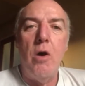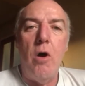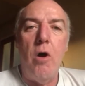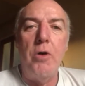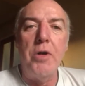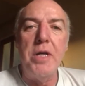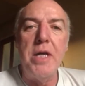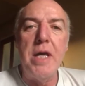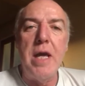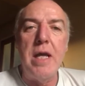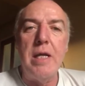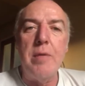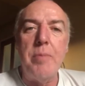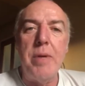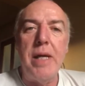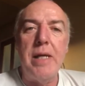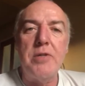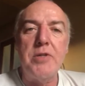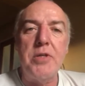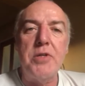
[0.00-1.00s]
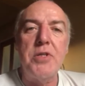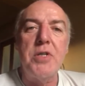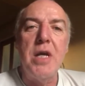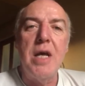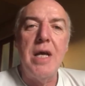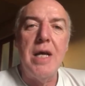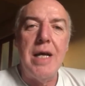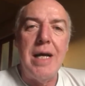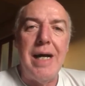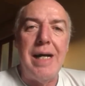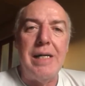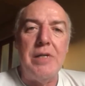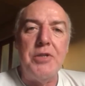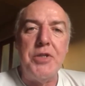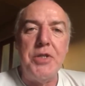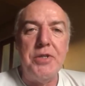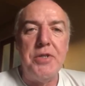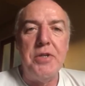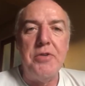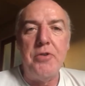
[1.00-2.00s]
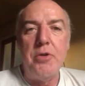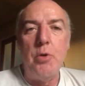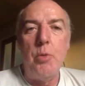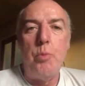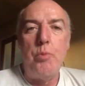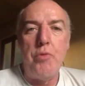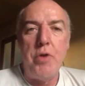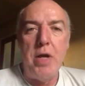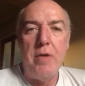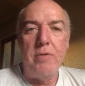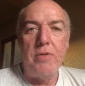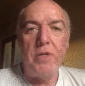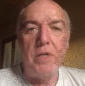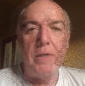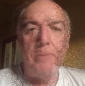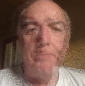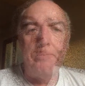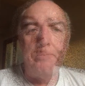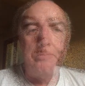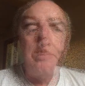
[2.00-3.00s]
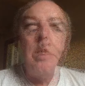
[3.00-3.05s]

on a yearly basis as you did do previously.